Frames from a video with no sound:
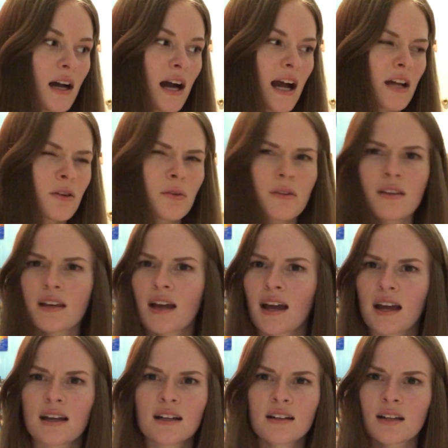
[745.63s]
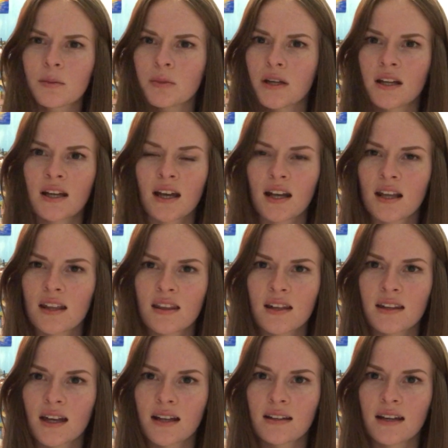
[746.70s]
I don't think I ended up eating anything
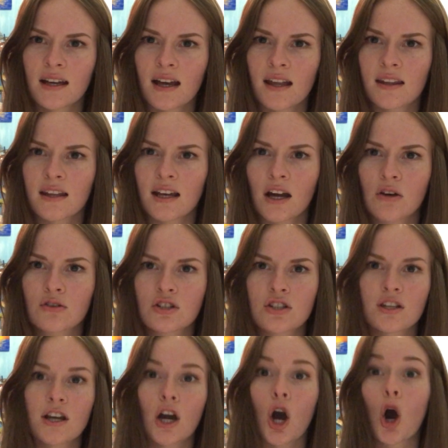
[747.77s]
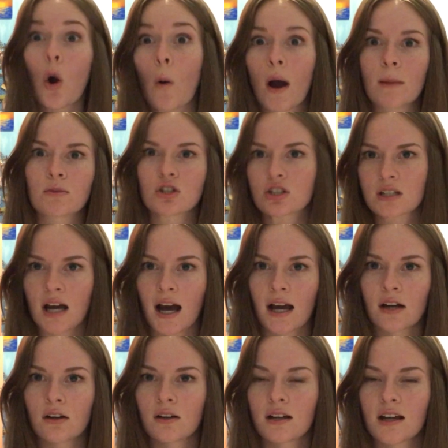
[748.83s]
that day. I think I was just like, oh, I'm just
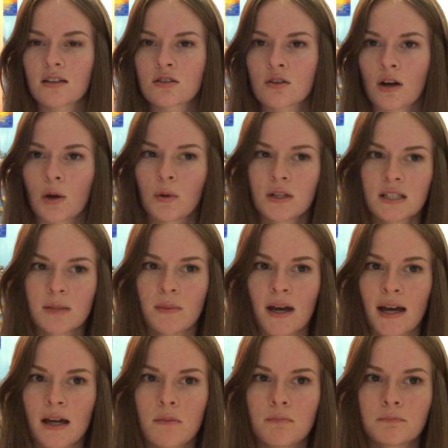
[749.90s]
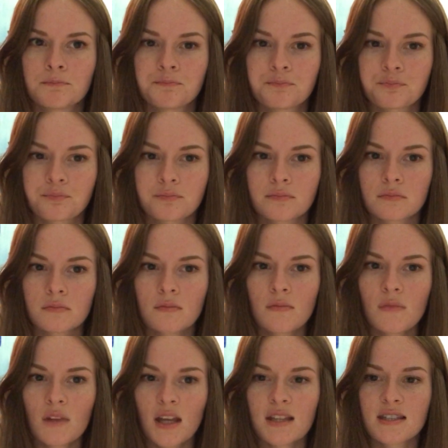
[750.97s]
tired. And so I went to bed
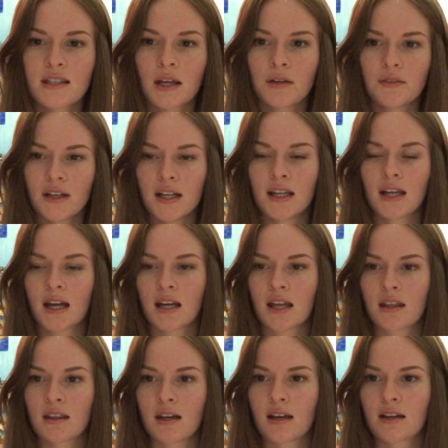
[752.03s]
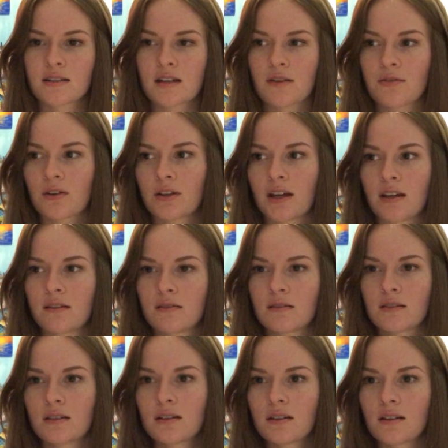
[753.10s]
instead of eating anything, because I felt like
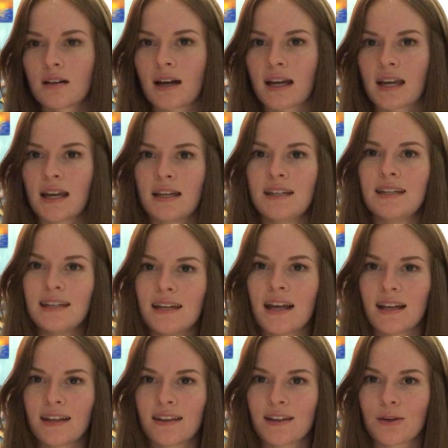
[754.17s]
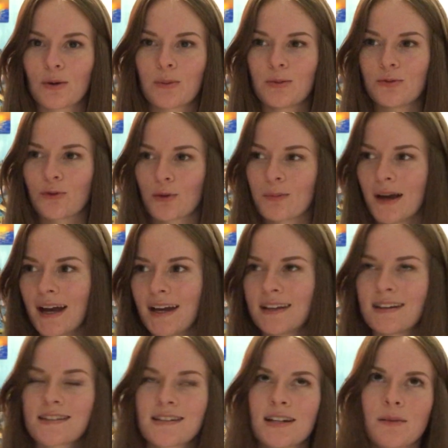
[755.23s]
I can't eat anything right before bed,
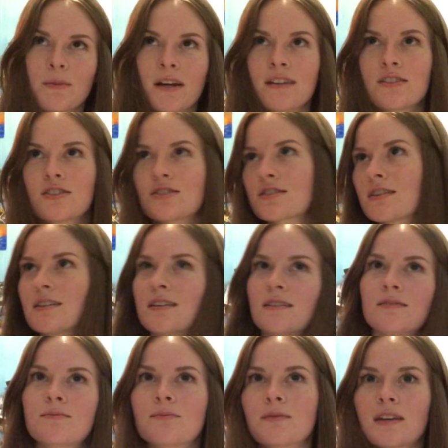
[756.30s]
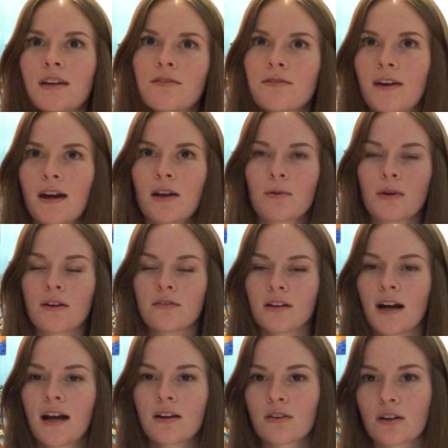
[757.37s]
because then I'm like just gonna get fat or whatever.
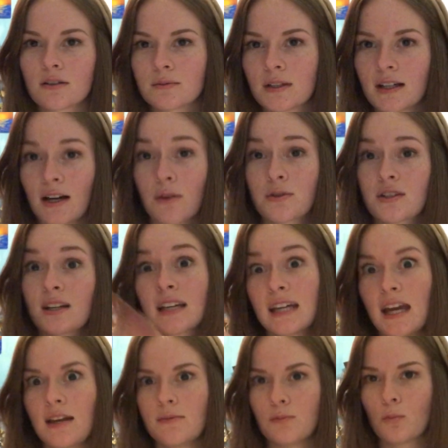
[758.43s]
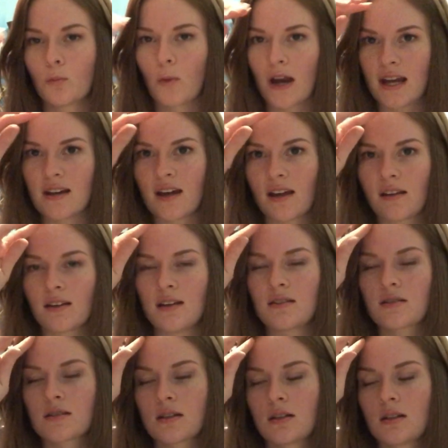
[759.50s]
I don't know. I was gonna gain weight at least.